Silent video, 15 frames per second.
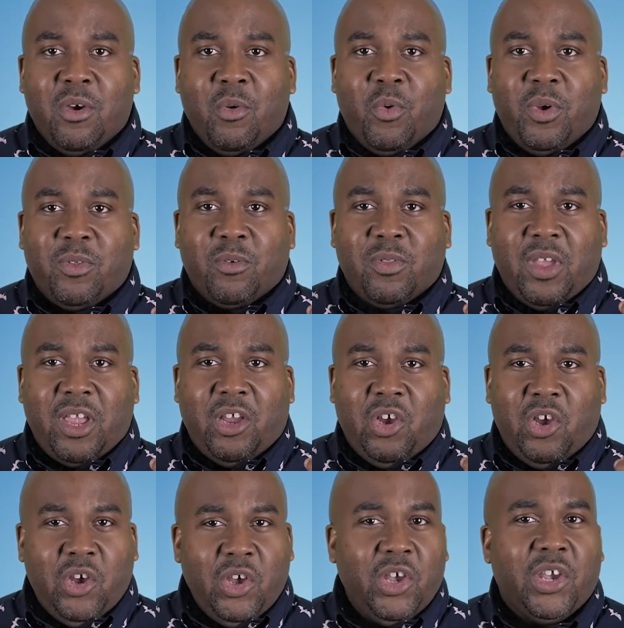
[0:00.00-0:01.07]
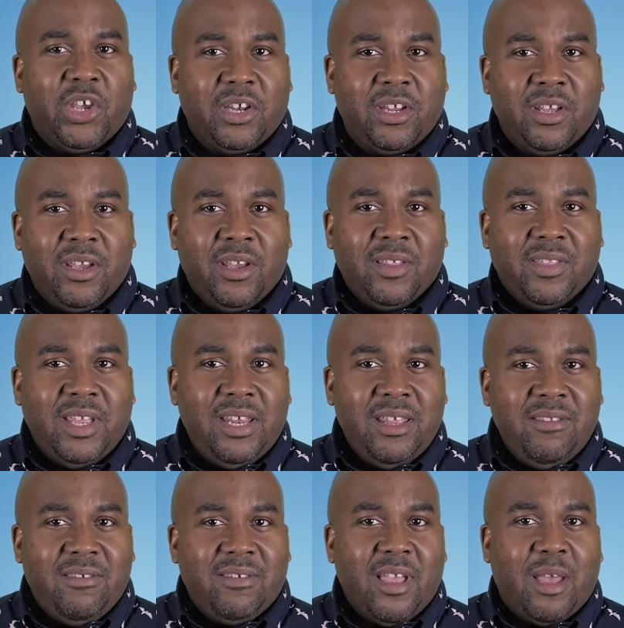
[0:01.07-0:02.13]
whether they could, they
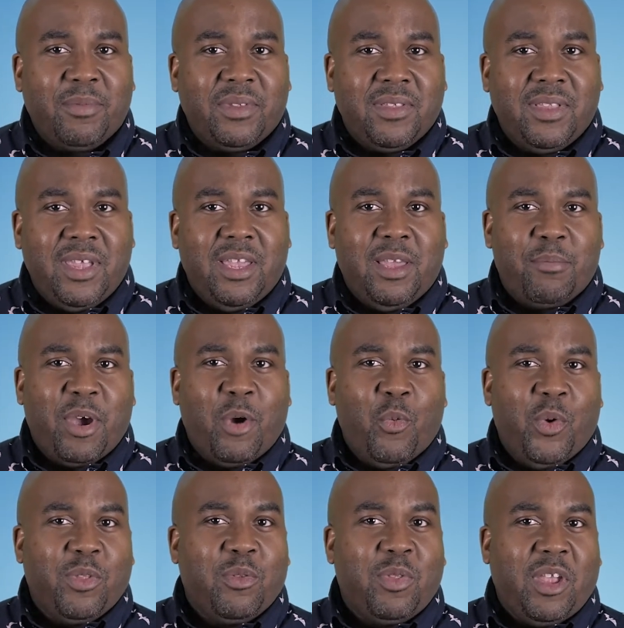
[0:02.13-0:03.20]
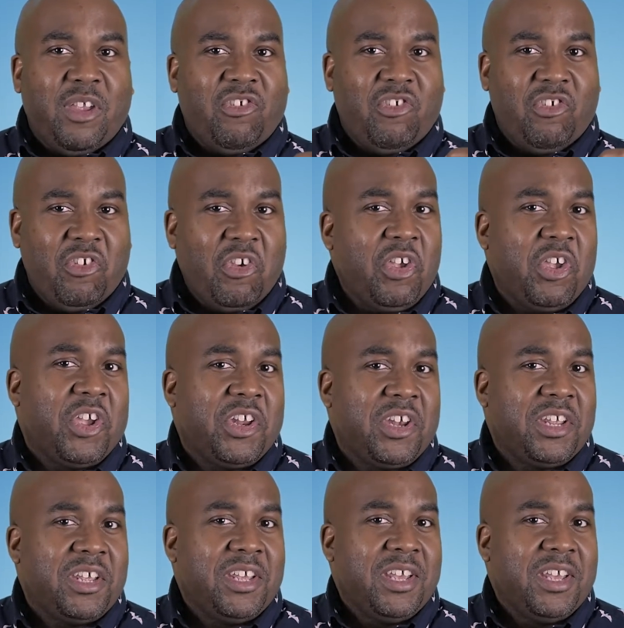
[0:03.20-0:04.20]
didn't stop to think about whether they should.